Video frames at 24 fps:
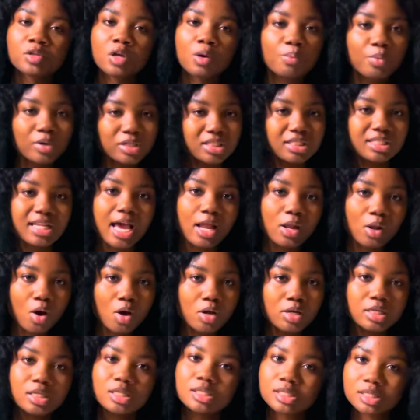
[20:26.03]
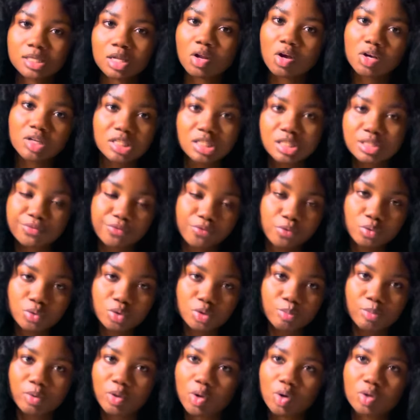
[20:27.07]
but the nylon is still on his foot
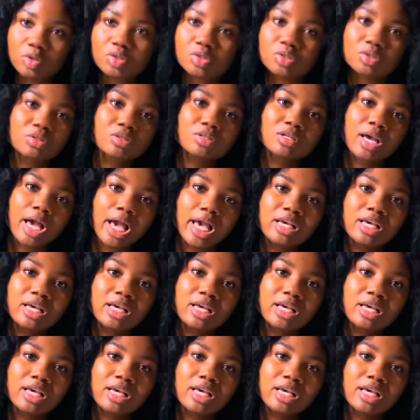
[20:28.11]
because